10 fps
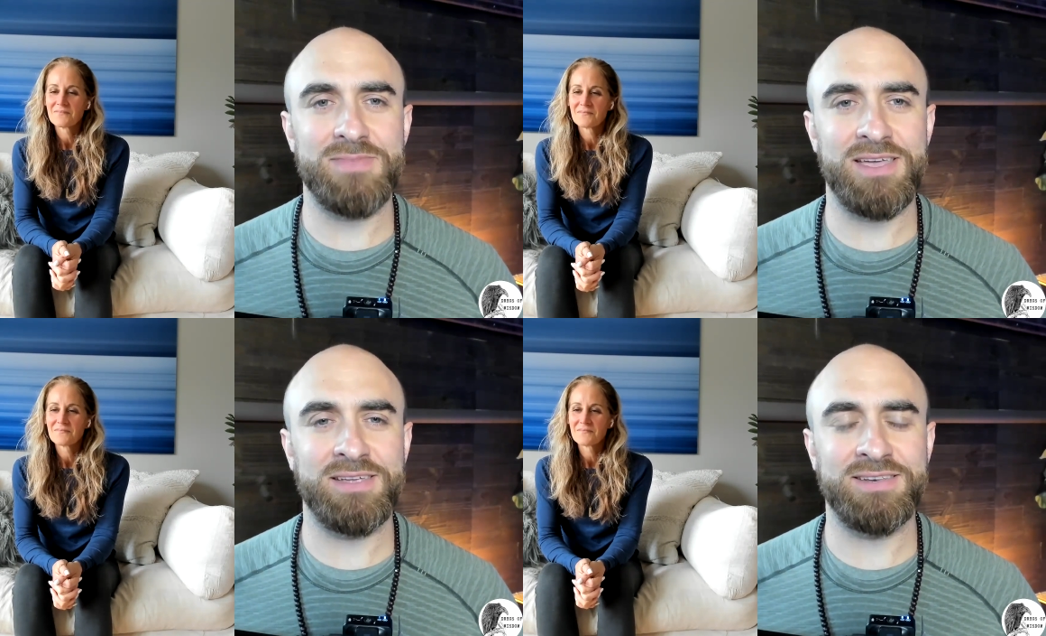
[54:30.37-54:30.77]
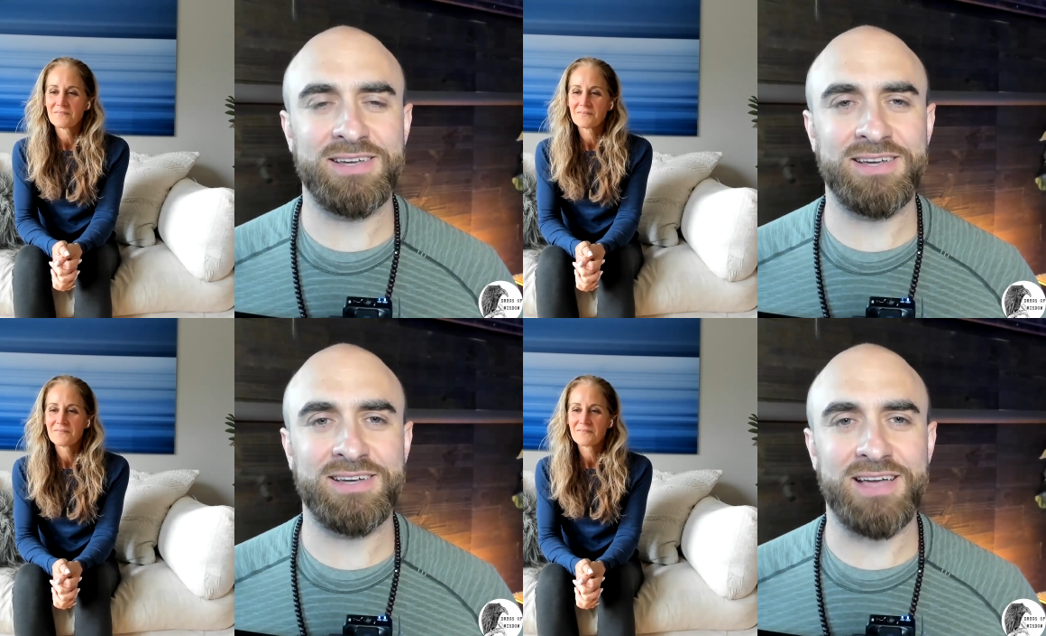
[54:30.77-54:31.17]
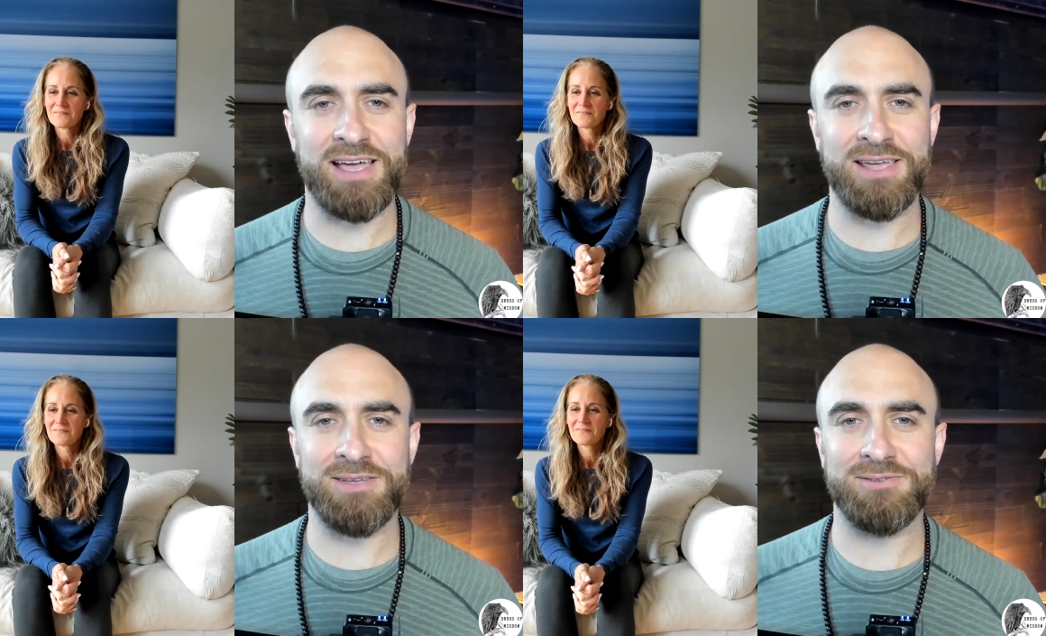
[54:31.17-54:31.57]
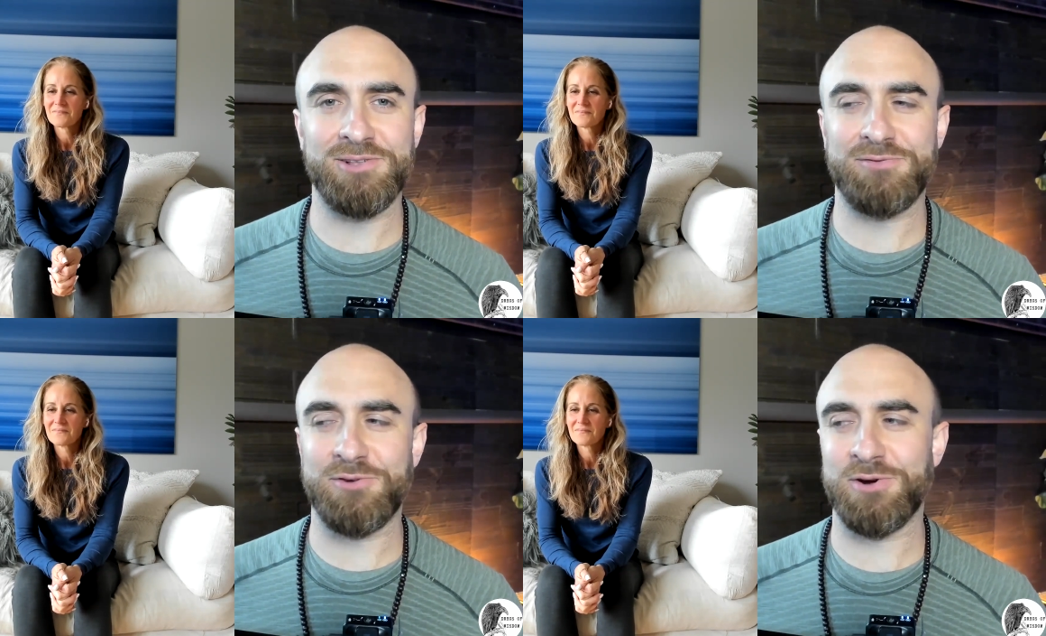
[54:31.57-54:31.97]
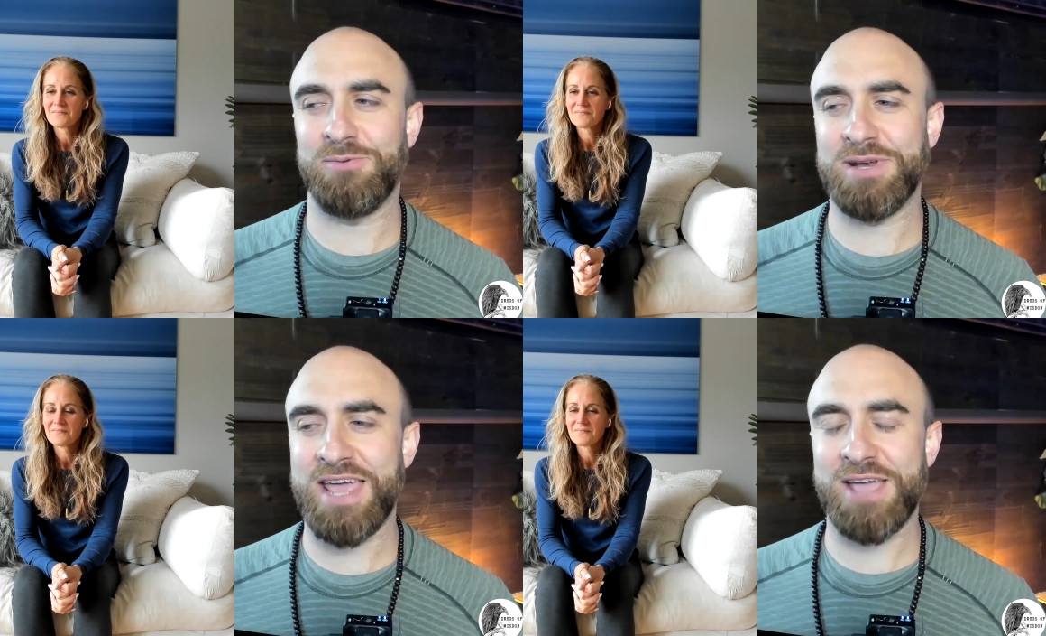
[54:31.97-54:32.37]
Speaker 1: And I look forward,
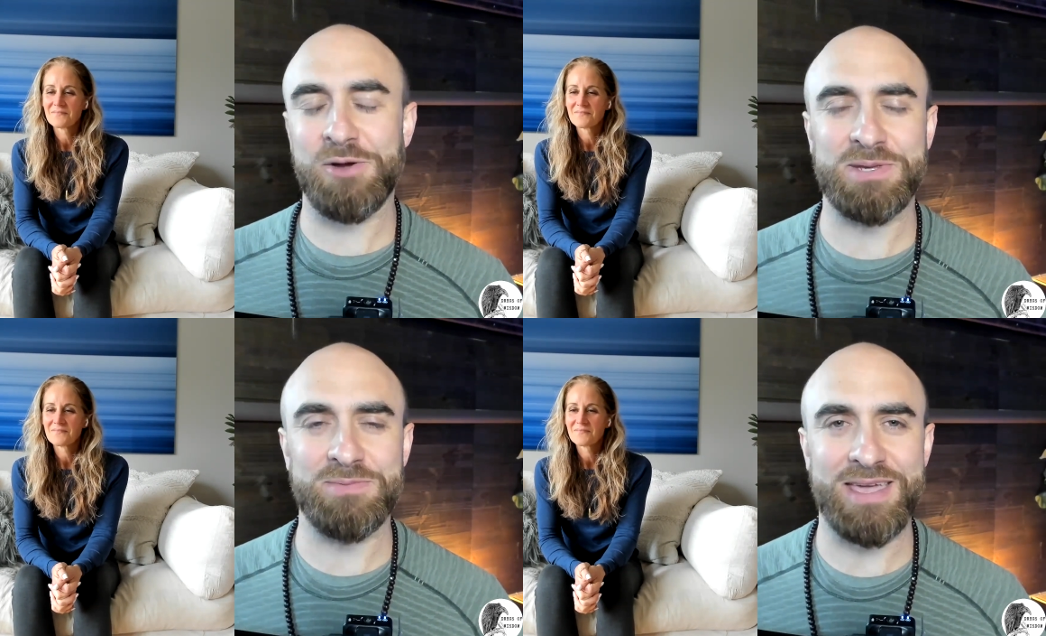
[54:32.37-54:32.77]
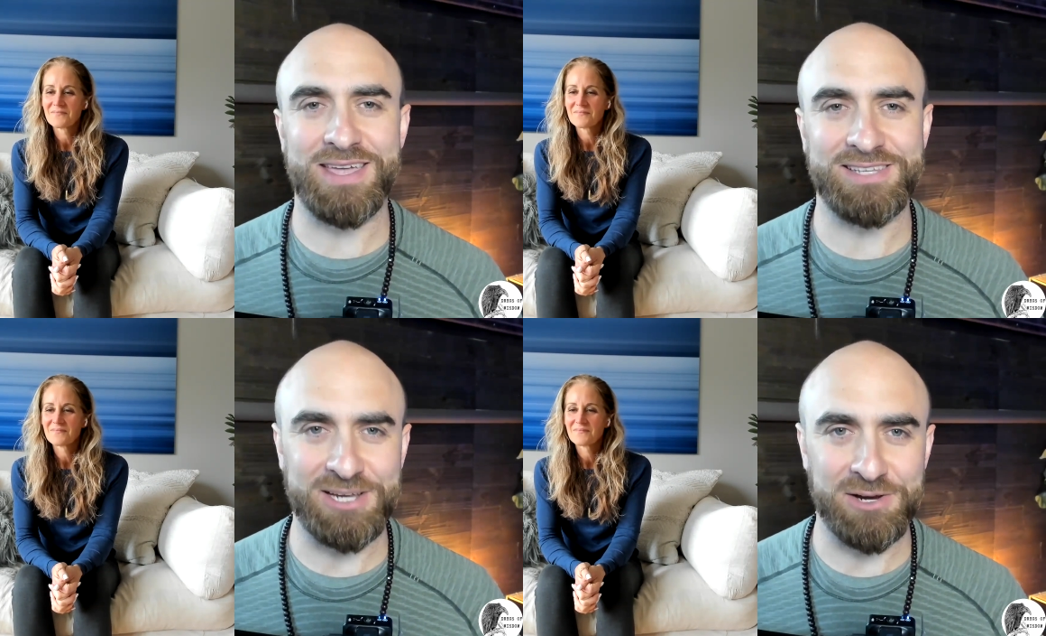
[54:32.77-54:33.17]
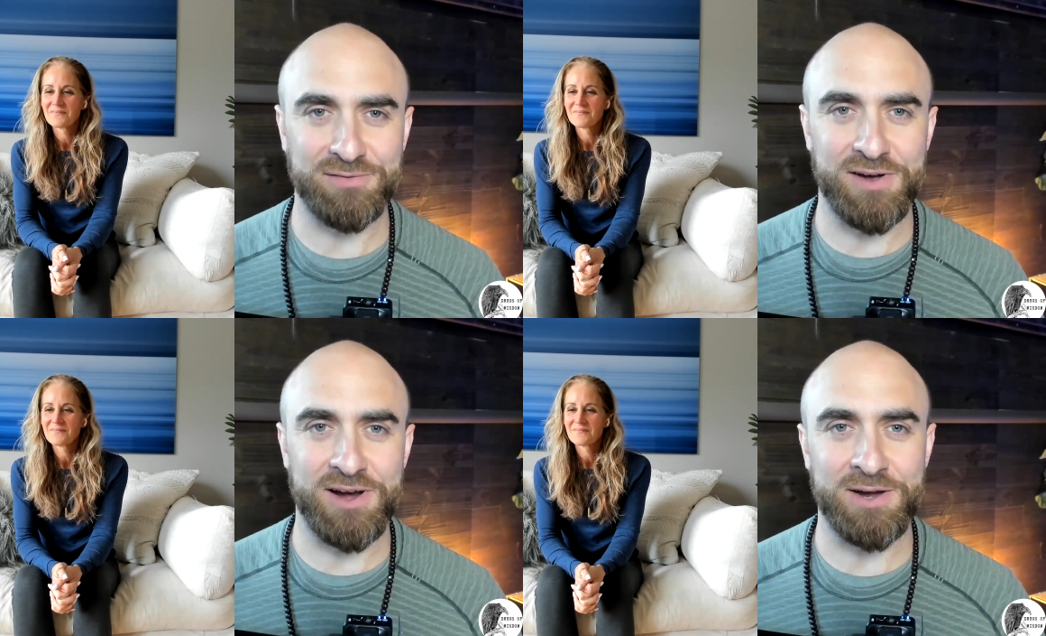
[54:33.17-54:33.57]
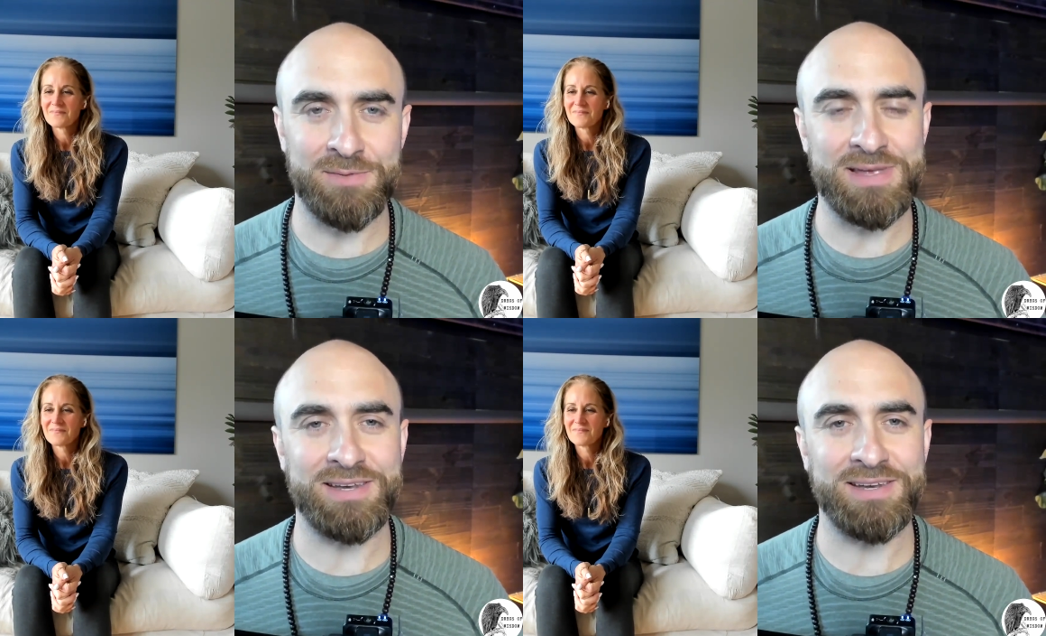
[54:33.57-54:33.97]
one day I hope to make it to your farm